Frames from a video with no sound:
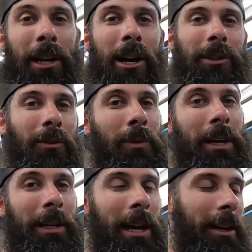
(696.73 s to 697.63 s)
knocked the
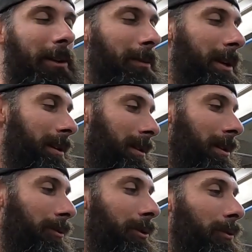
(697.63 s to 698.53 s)
wind out of me
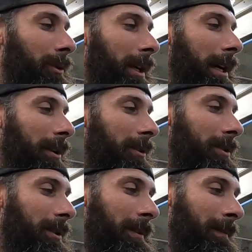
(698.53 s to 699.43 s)
on doing the
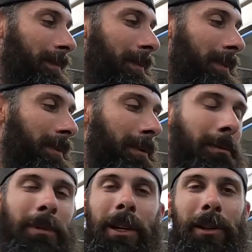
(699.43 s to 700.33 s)
headers.
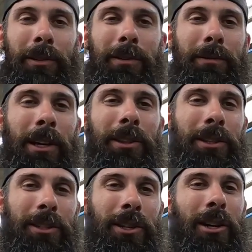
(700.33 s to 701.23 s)
because
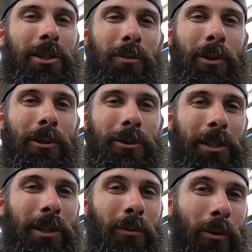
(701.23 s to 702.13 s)
nothing sucks worse
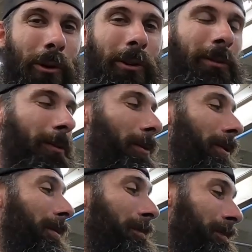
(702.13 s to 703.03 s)
than to work
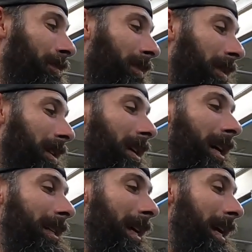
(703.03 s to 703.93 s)
for
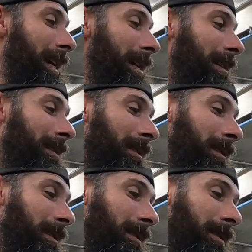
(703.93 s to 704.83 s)
a day
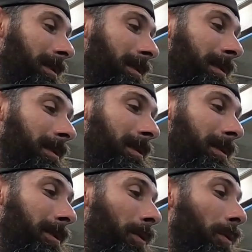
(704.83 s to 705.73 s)

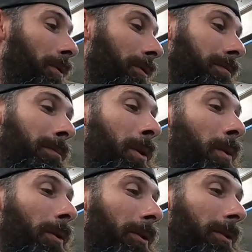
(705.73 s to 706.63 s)
or
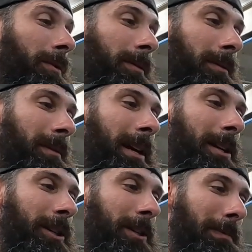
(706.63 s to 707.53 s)
more
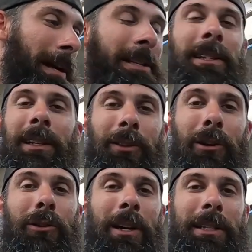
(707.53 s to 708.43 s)
and just basically
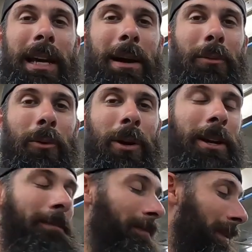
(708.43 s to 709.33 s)
throw that time away.